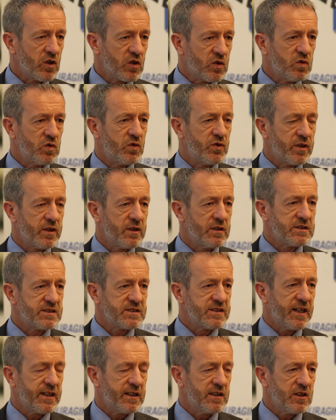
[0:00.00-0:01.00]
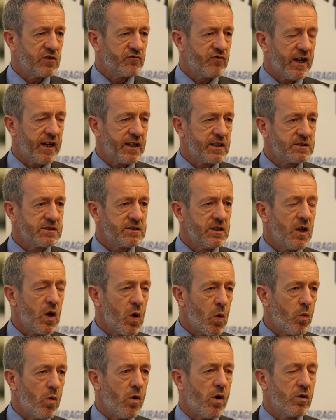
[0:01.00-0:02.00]
good uh, cycling tracks,
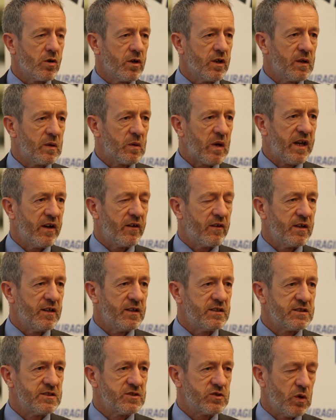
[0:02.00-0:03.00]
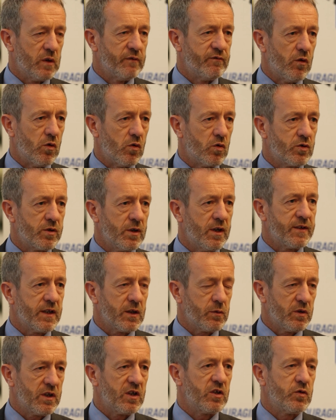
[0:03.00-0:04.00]
walking areas and so forth. I
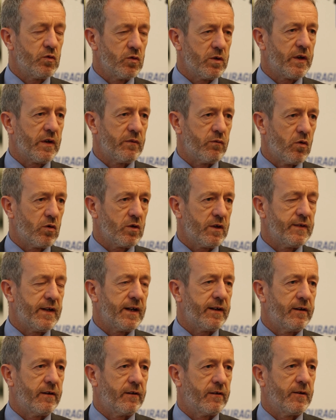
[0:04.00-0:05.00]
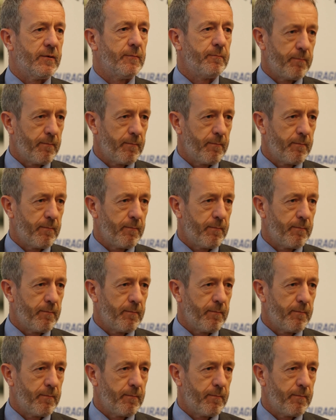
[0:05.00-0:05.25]
think we can do a lot of work in that area.